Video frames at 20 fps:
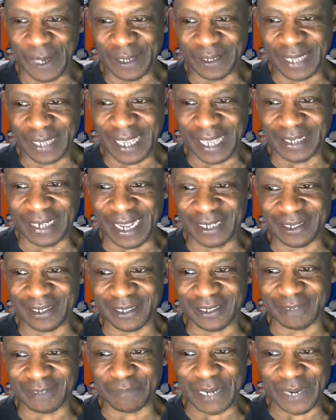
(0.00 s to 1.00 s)
That's
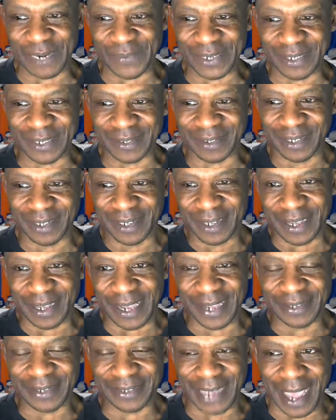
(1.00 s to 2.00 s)
experience
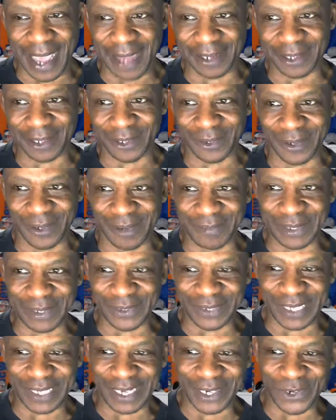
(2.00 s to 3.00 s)
and talent. You know what I mean? You
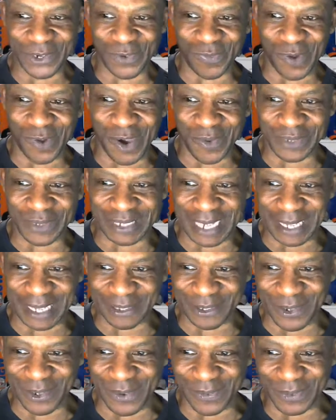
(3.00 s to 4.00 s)
can't go wrong with that.
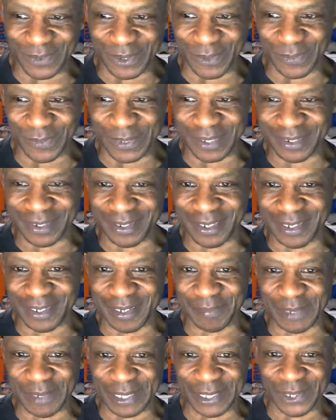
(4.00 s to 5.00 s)
So we'll see
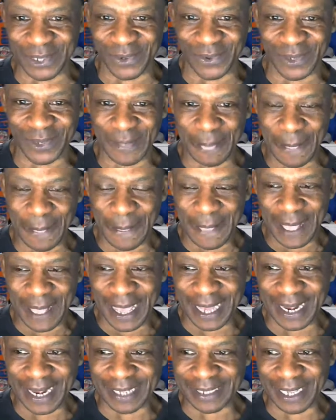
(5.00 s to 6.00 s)
how
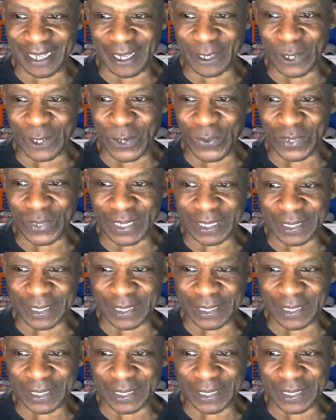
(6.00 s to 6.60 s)
that thing goes.